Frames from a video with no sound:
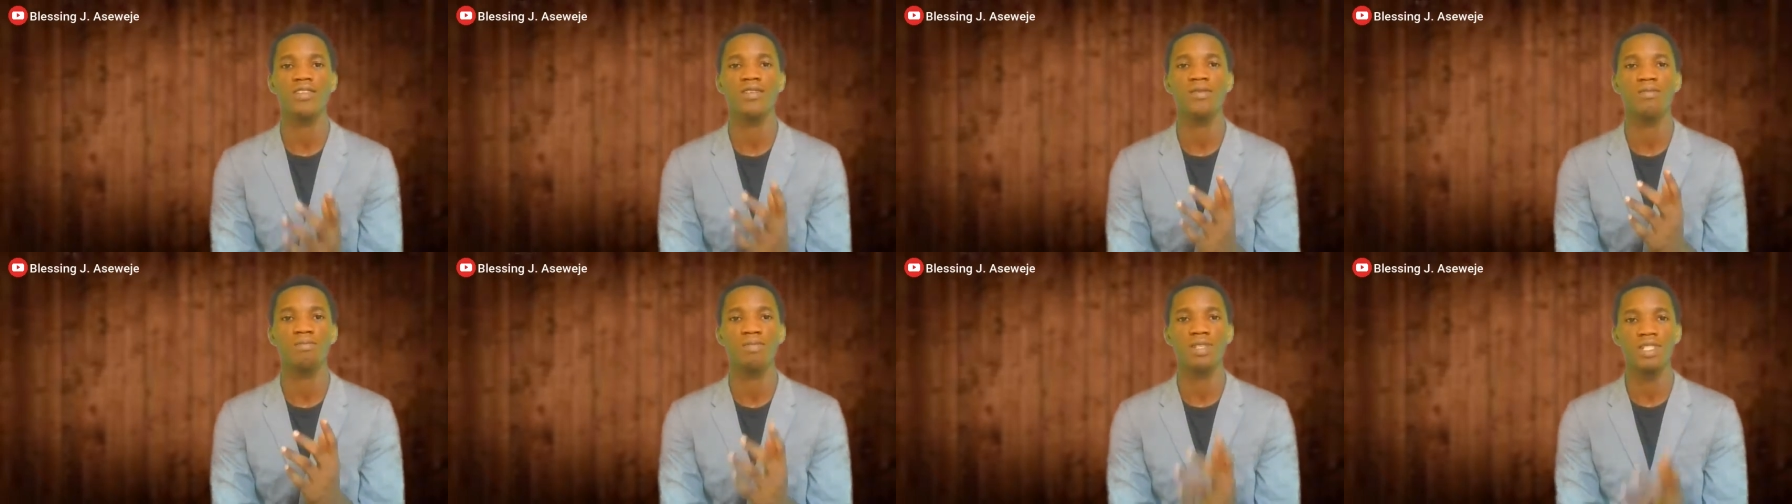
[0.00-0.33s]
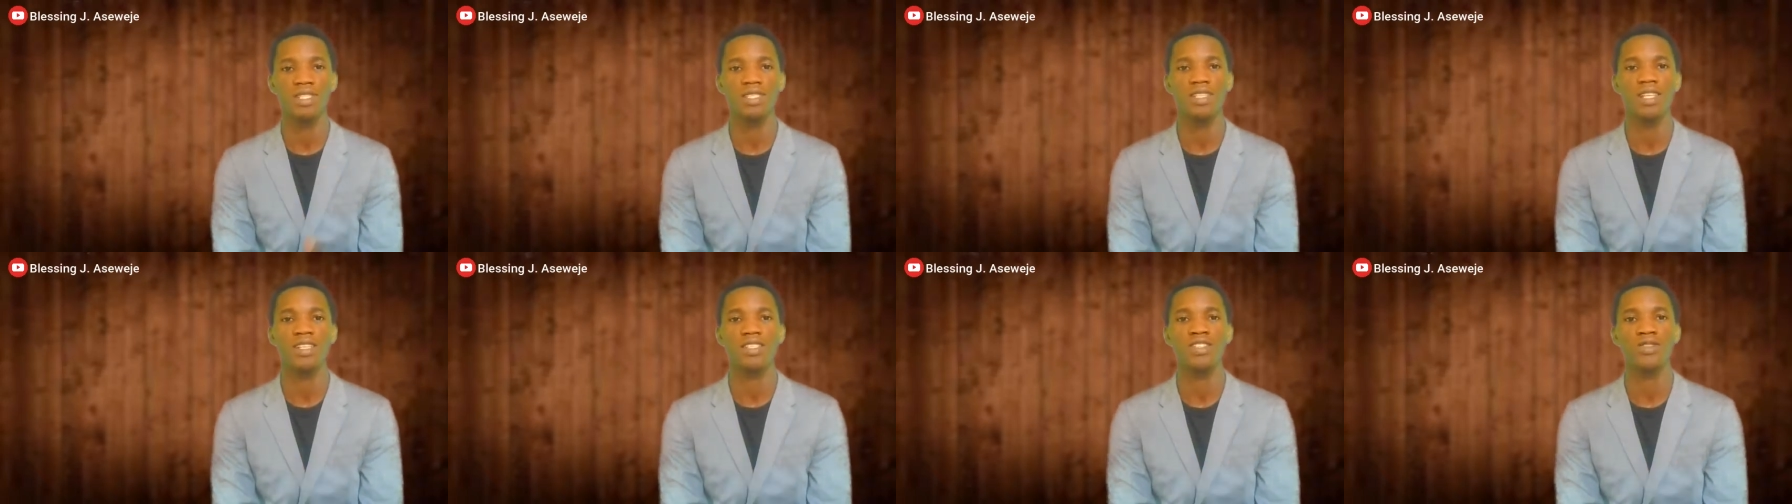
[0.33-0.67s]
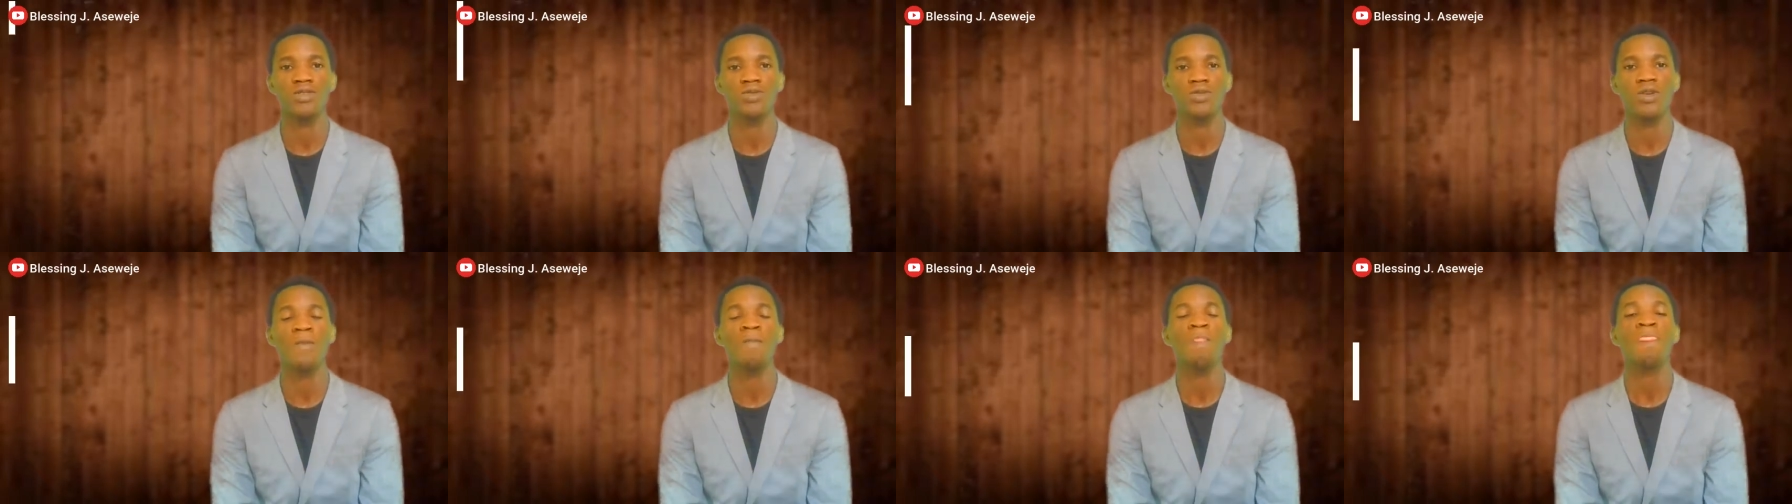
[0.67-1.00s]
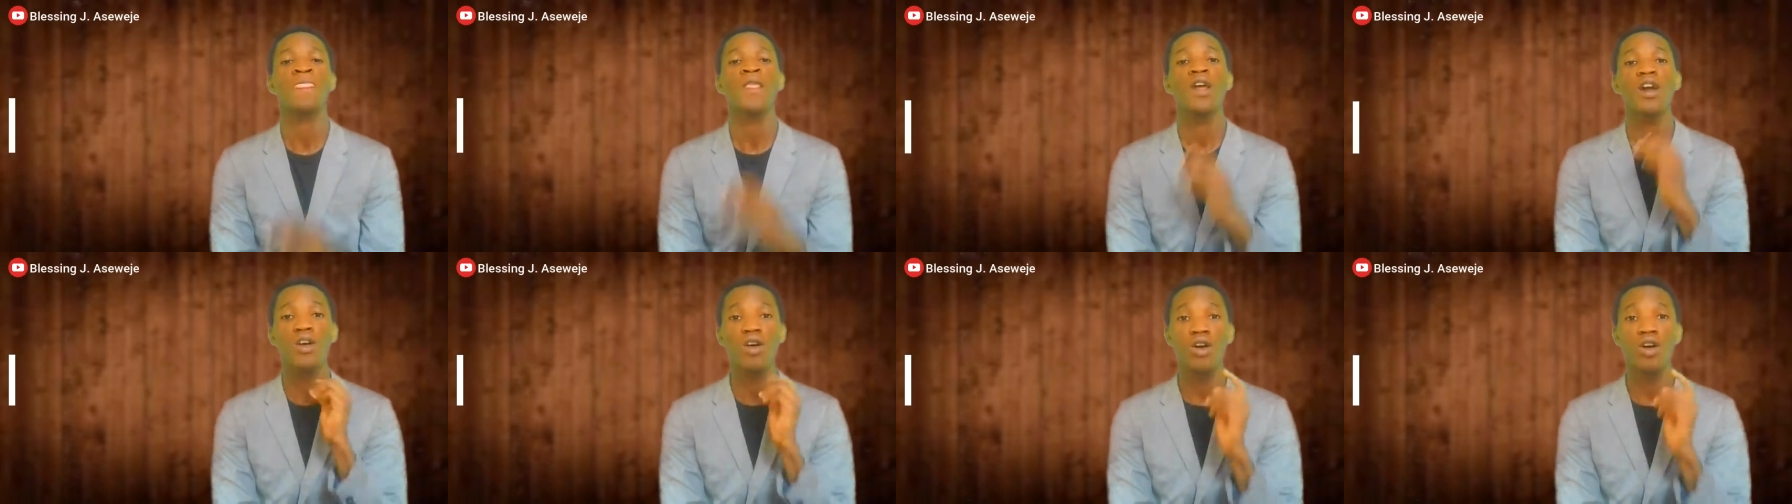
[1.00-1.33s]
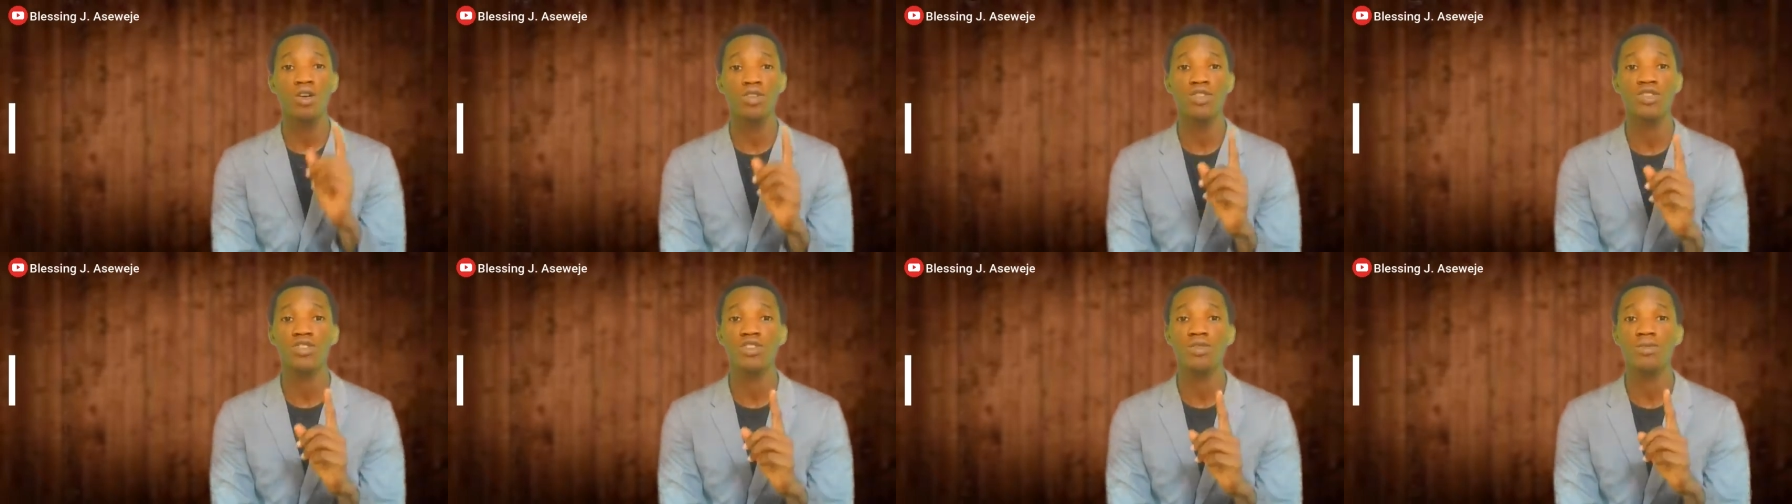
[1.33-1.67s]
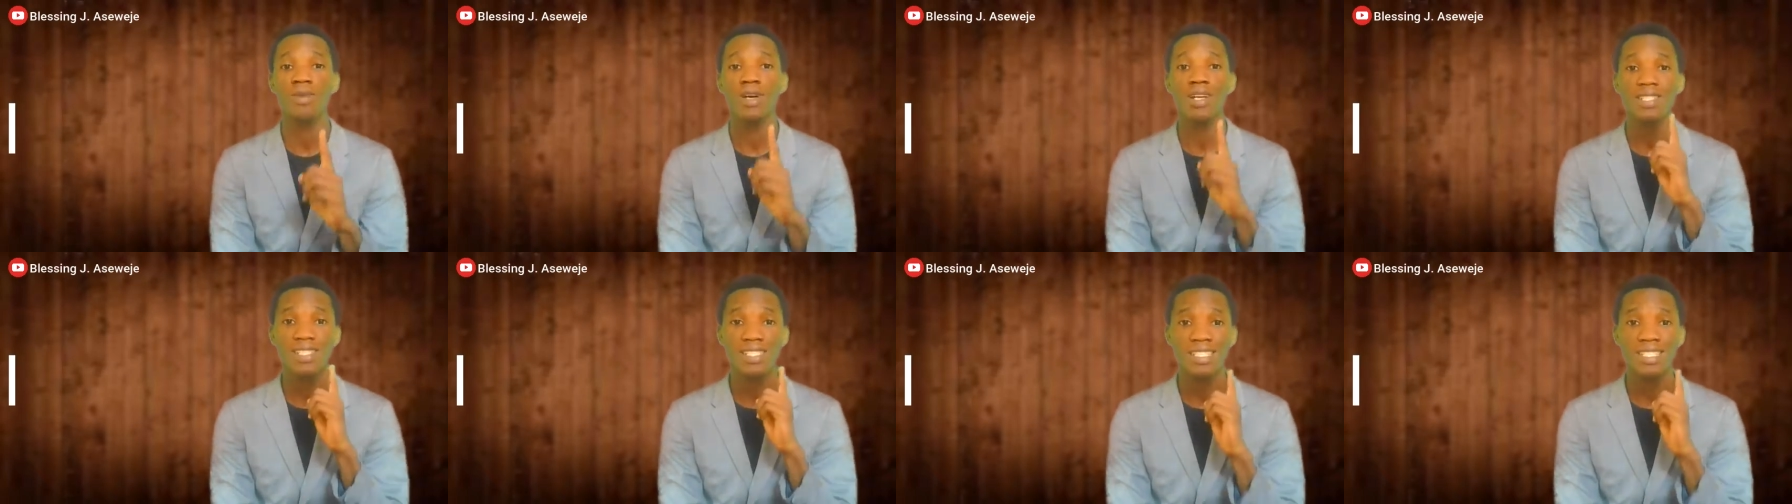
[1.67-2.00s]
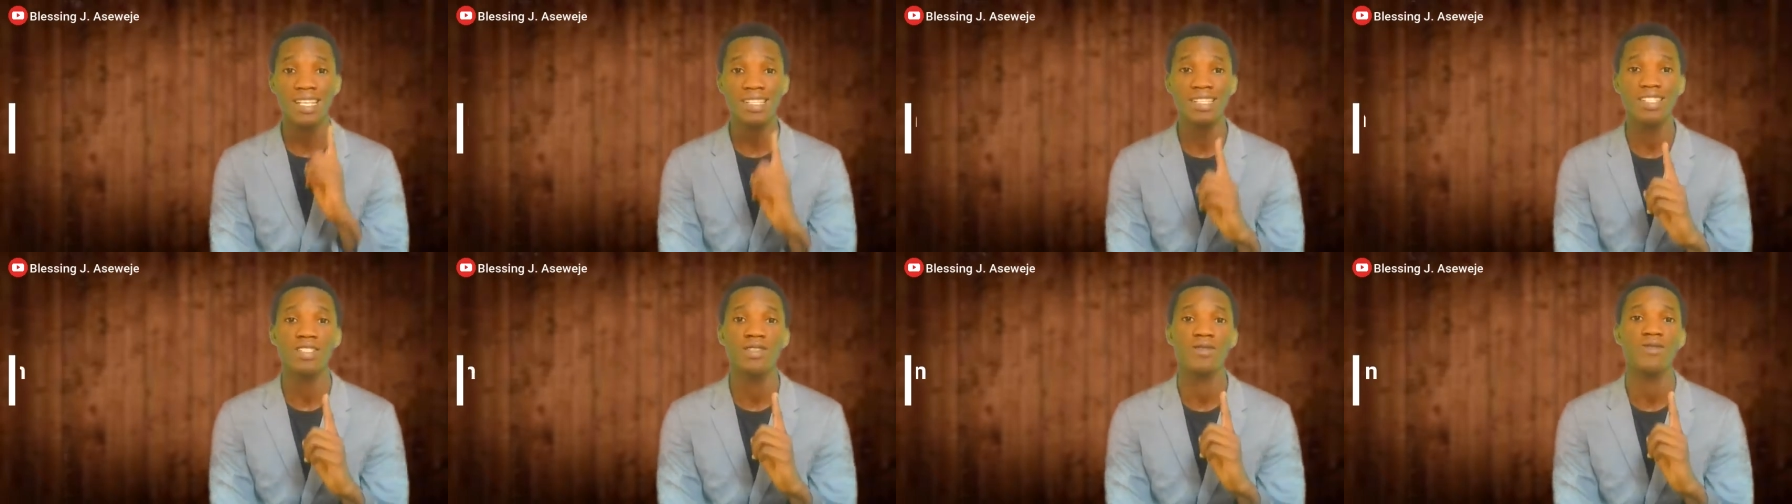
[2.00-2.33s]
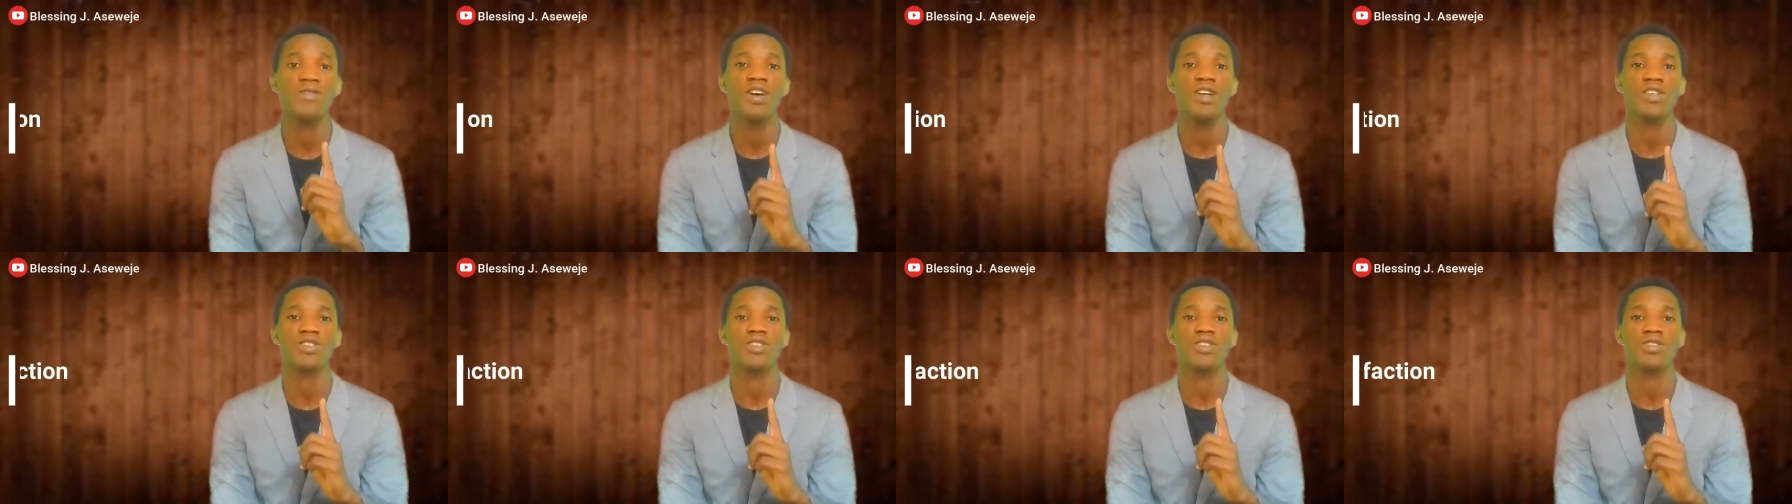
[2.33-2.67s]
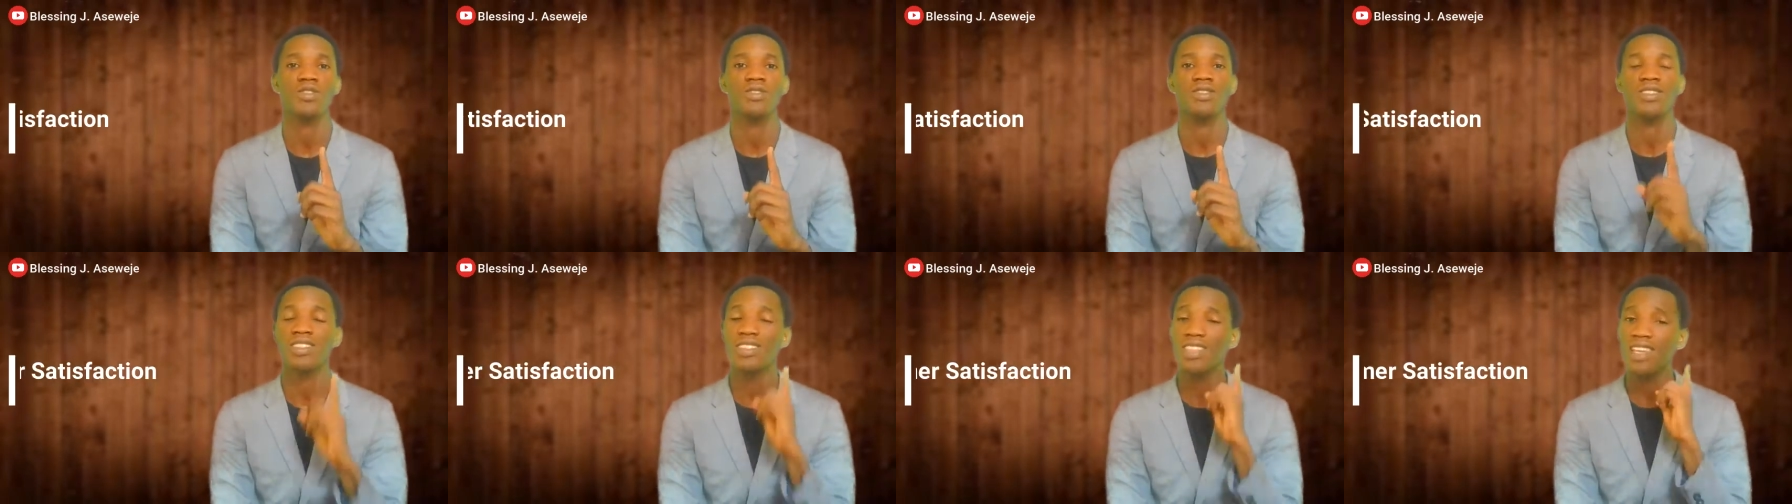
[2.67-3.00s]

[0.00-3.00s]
your business as well, customer satisfaction.